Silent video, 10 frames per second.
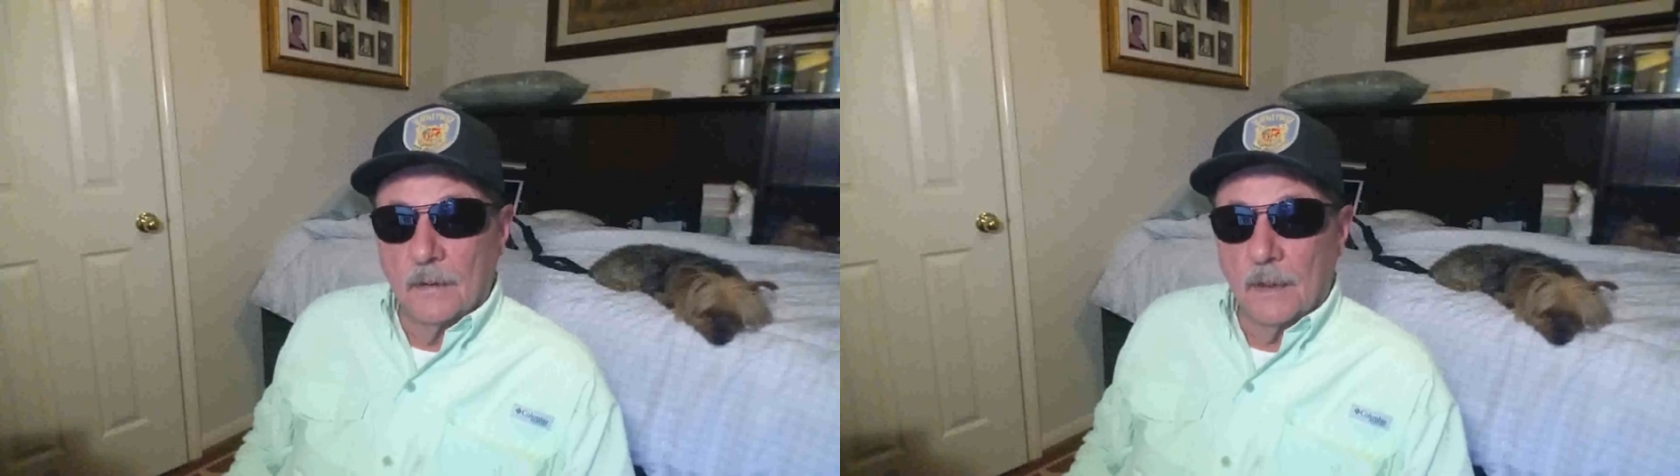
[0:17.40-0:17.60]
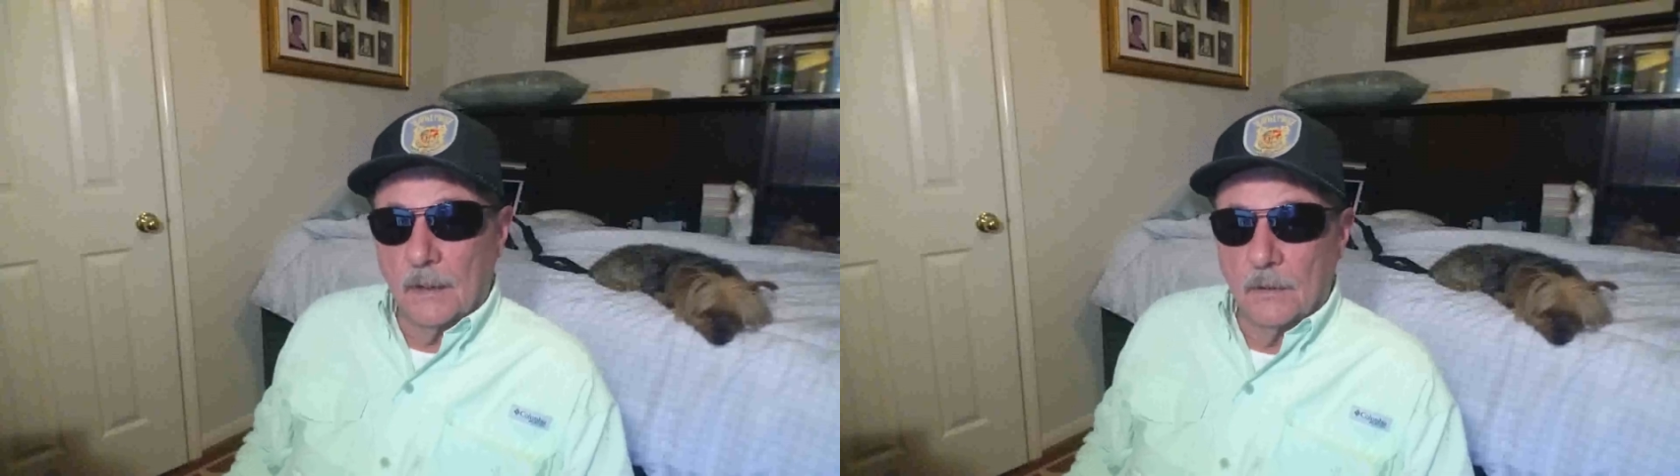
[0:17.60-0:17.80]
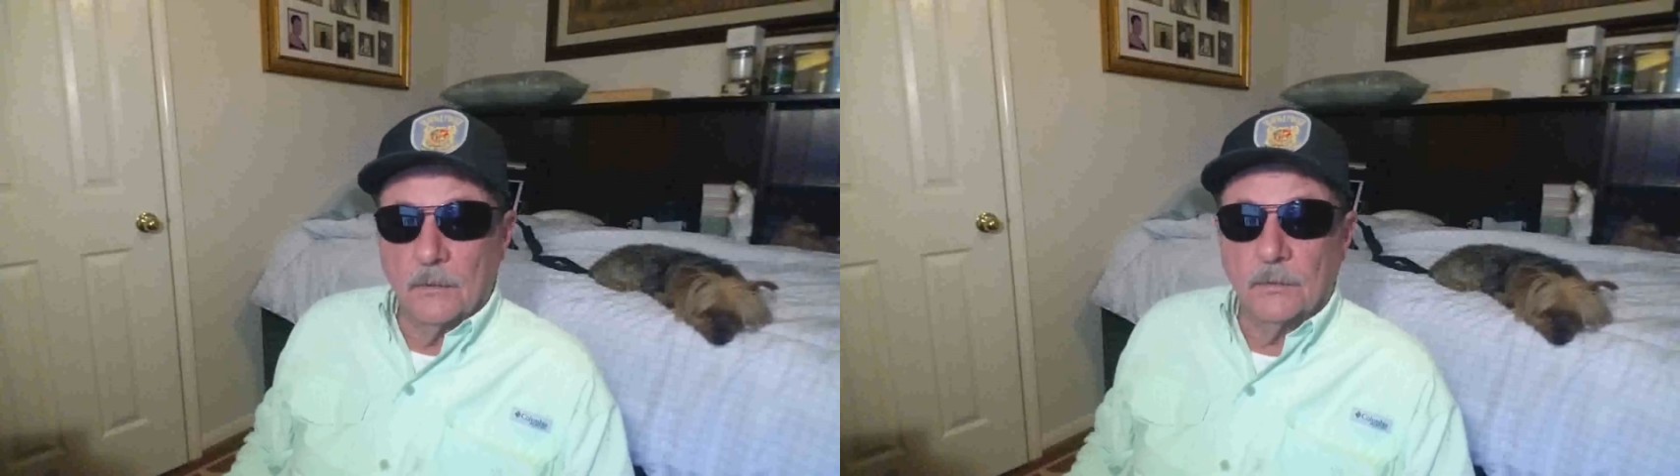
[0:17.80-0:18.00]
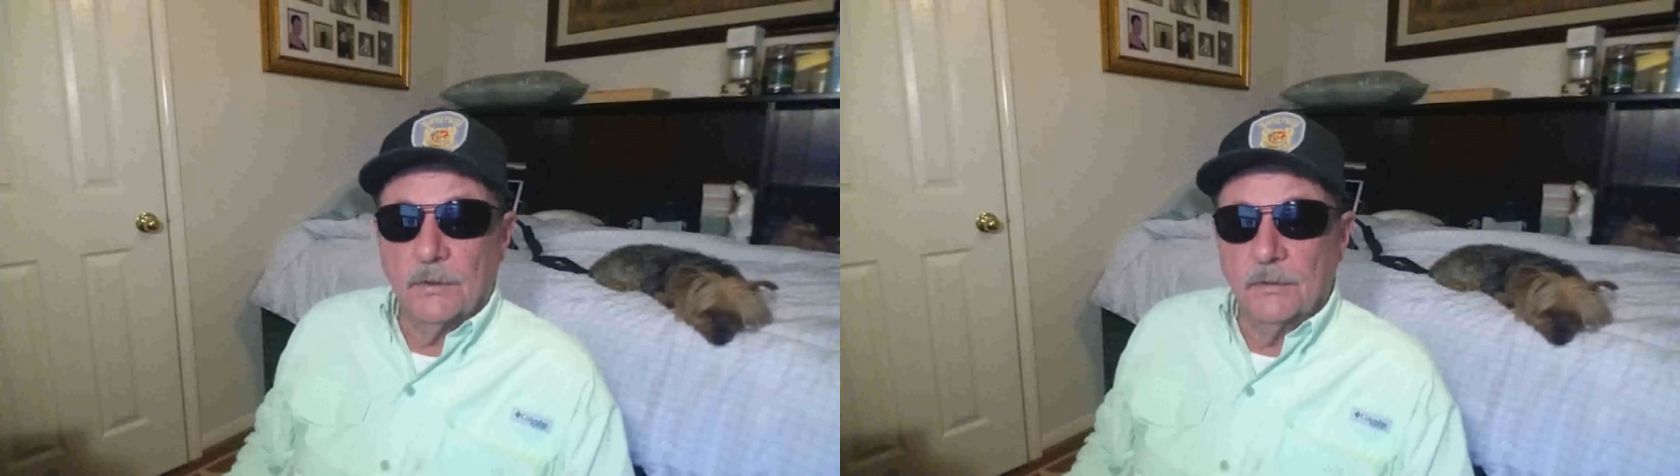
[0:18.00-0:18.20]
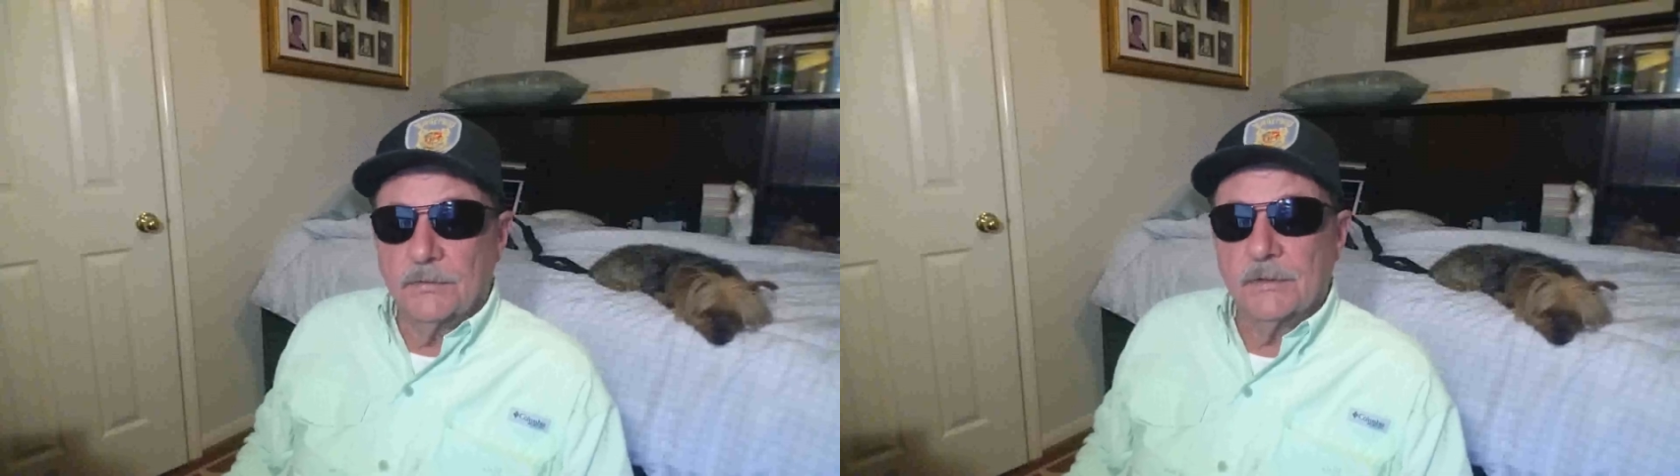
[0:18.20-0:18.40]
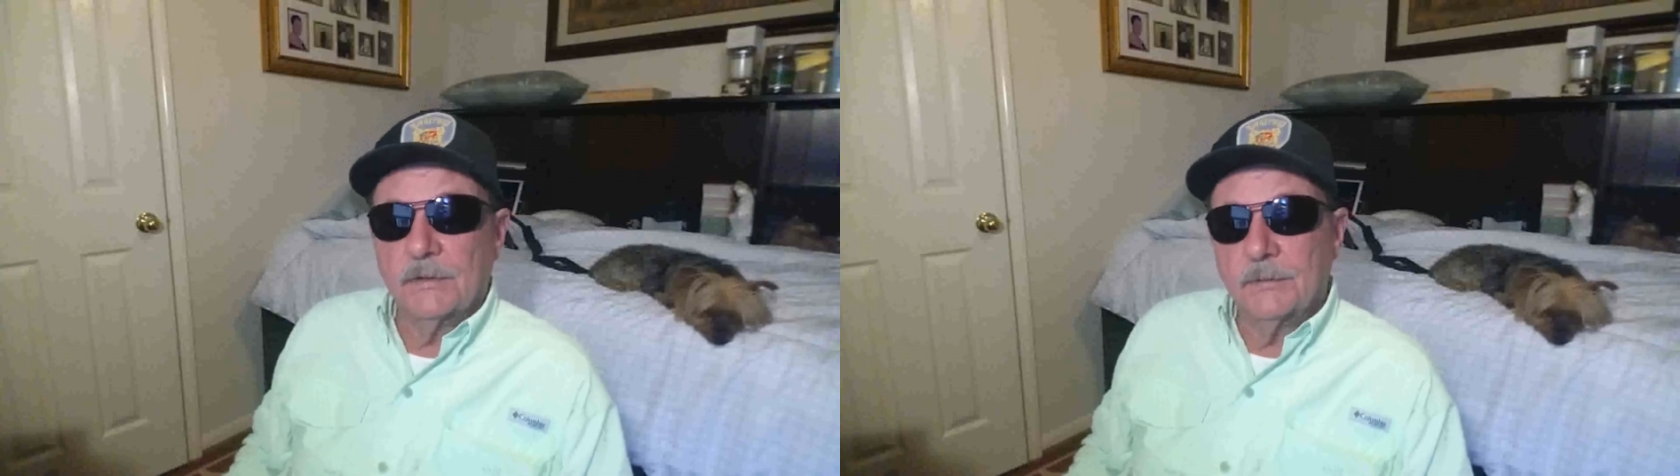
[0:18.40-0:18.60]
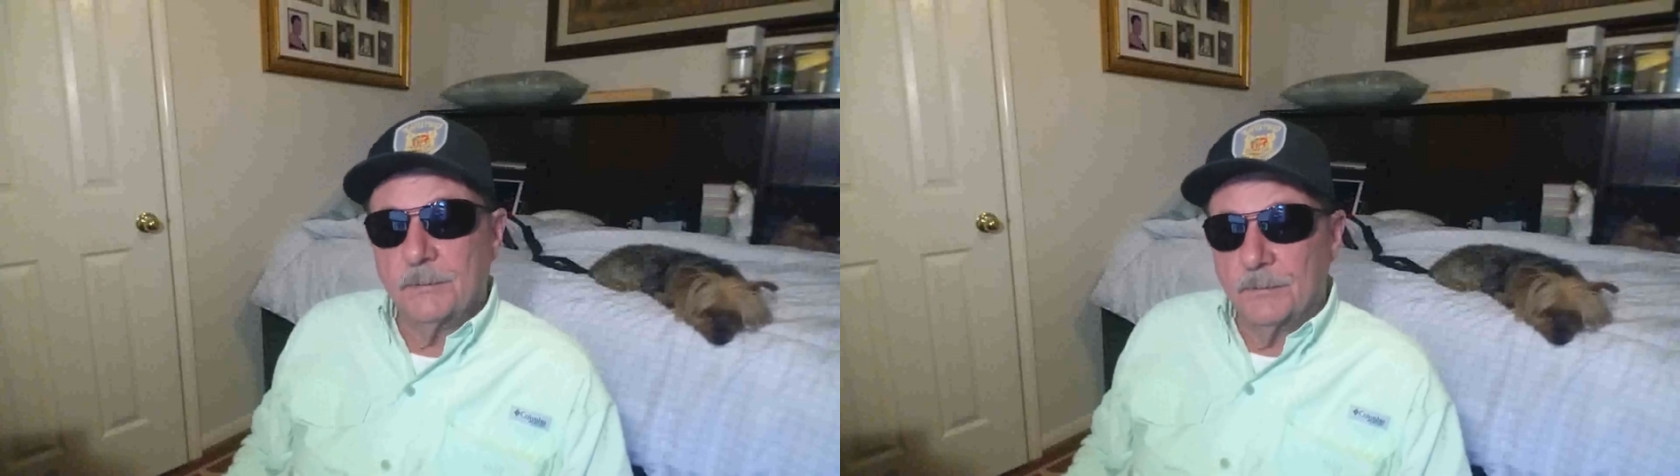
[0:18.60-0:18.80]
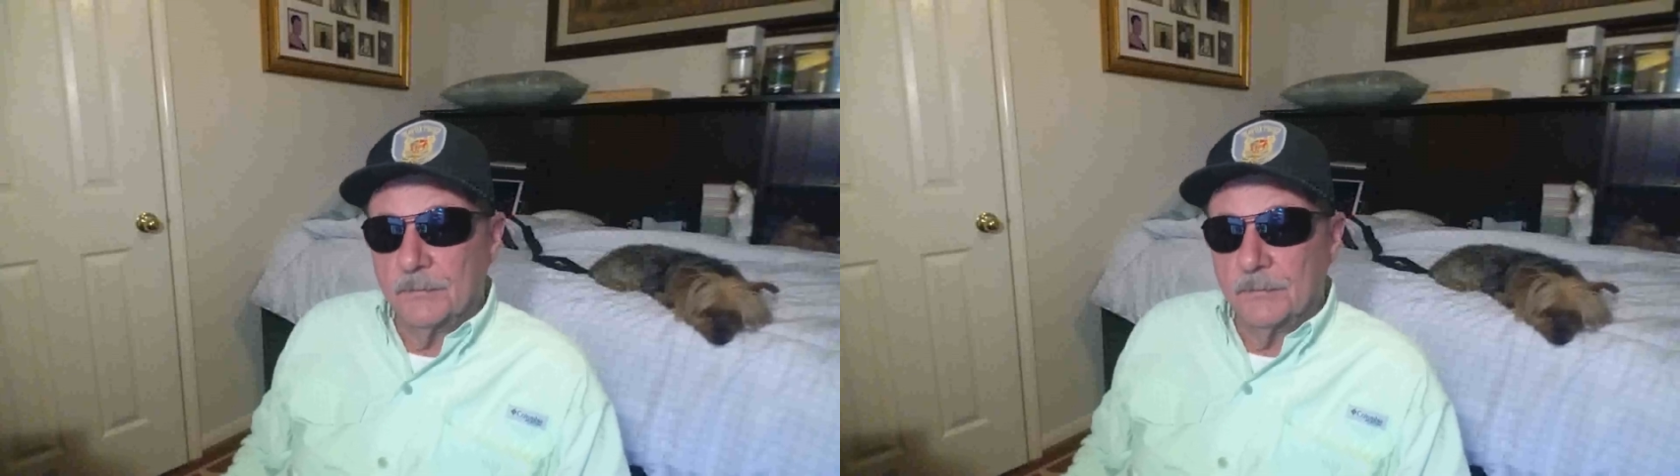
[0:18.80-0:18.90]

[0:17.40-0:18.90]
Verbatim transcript: Hello YouTube.